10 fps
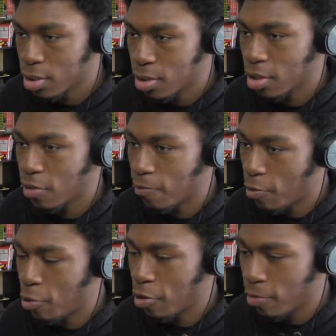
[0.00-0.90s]
This
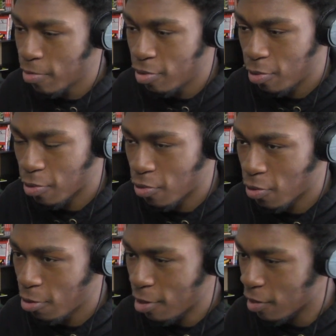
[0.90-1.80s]
burnt him to a
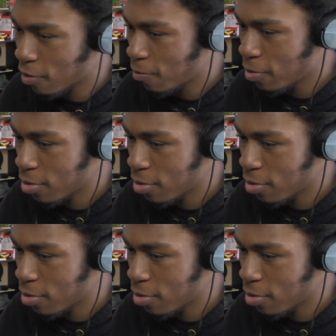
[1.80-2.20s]
crisp.